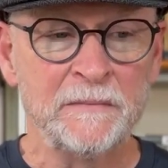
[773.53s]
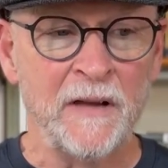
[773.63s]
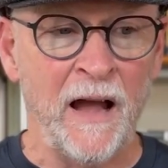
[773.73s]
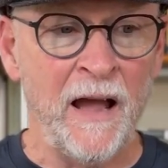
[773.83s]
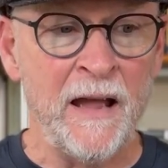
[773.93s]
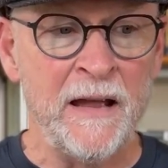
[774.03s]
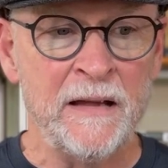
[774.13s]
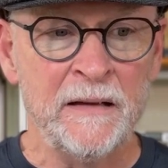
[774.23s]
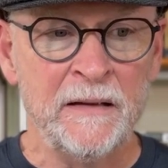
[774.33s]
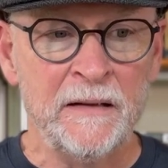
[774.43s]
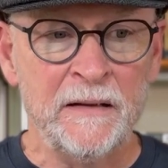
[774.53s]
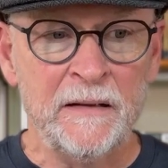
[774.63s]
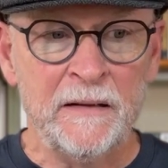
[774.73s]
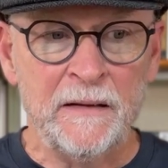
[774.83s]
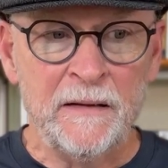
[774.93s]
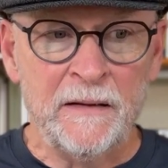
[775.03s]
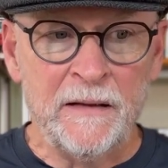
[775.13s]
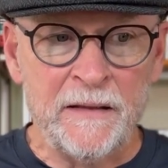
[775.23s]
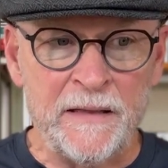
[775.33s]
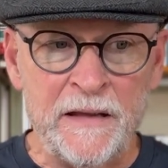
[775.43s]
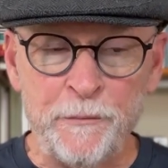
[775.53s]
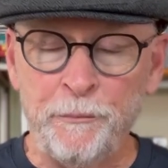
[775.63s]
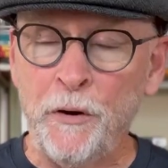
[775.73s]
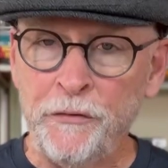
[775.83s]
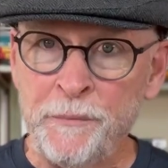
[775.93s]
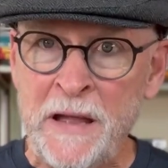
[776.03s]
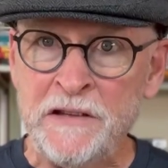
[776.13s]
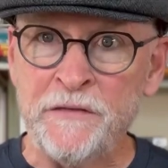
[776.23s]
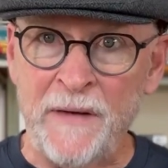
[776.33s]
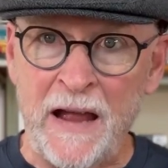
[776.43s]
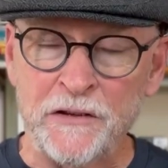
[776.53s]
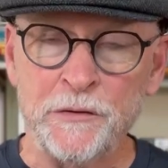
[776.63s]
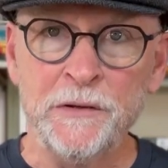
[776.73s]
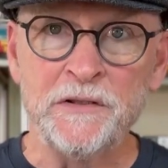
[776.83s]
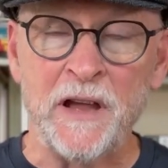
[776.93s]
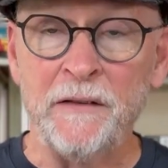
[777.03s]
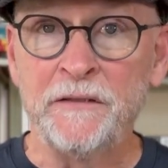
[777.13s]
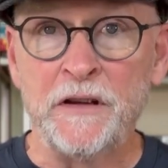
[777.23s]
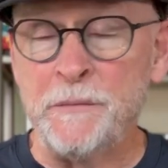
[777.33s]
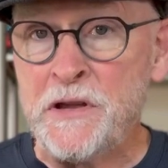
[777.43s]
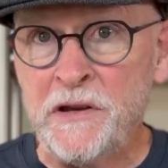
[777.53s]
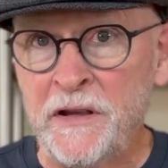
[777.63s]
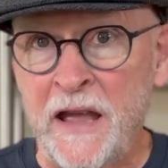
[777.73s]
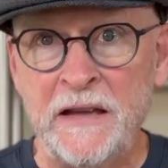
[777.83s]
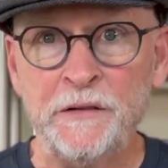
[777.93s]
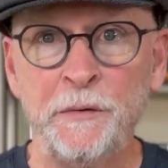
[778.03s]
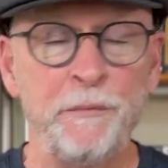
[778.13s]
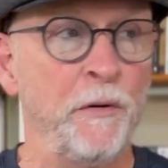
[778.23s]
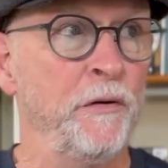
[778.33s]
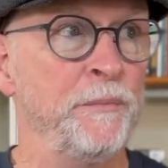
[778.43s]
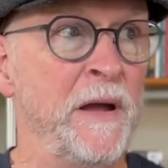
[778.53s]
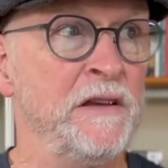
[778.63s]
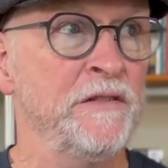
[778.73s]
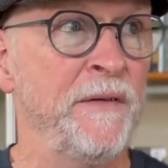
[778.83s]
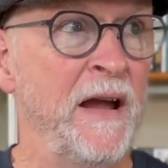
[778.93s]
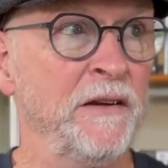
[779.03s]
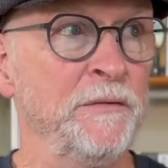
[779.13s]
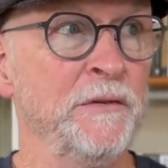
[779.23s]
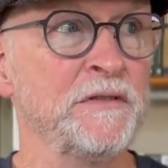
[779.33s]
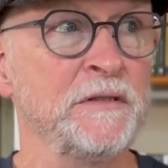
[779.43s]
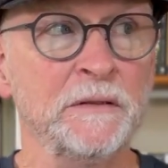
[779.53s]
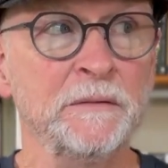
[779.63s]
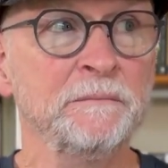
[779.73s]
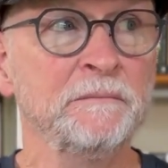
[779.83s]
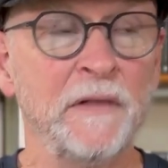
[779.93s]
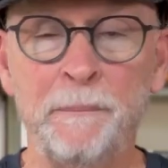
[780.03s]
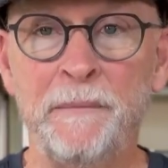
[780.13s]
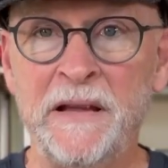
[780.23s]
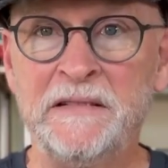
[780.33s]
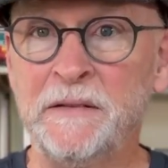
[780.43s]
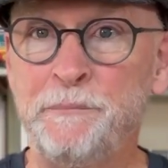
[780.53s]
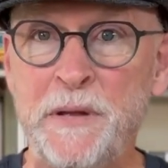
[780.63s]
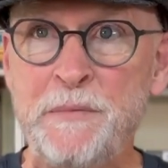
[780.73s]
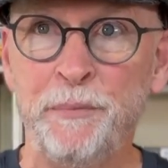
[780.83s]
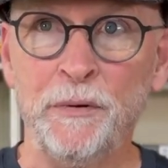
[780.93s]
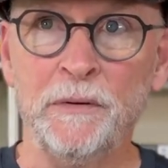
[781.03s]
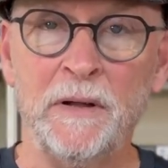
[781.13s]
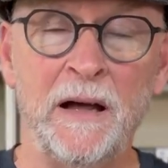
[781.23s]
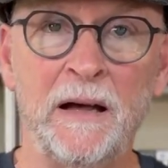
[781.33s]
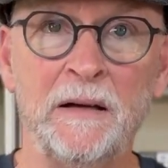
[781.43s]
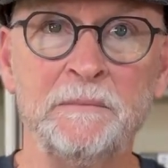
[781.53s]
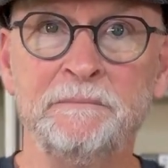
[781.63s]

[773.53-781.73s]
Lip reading: I think both manufacturers, I've communicated with both manufacturers, are amazing people.